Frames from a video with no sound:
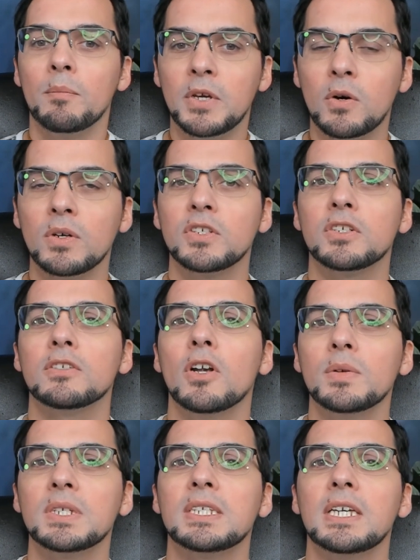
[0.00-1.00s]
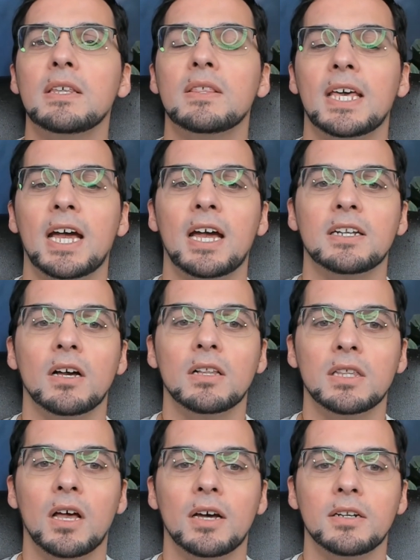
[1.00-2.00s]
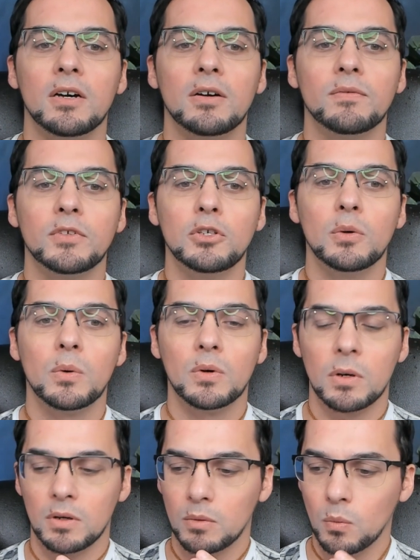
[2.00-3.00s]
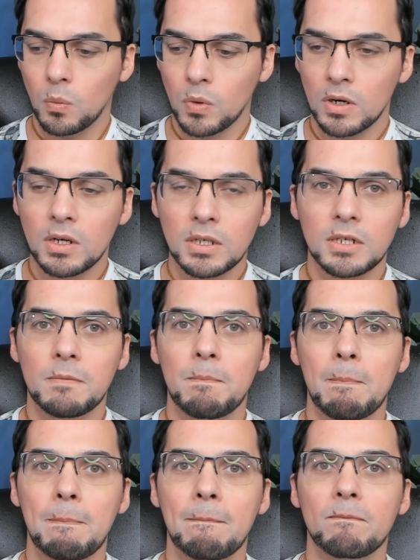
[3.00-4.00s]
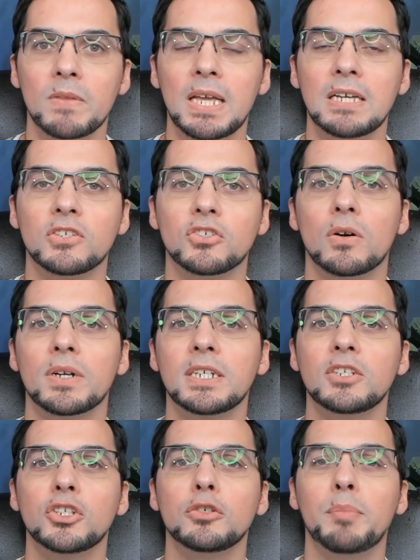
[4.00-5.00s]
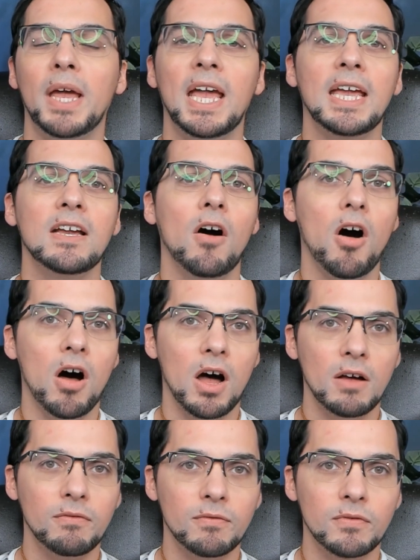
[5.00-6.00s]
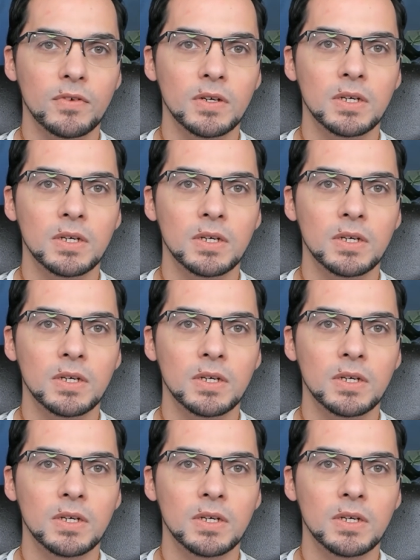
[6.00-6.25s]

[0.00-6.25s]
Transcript: because you're noticing that a lot of your work is starting to pay off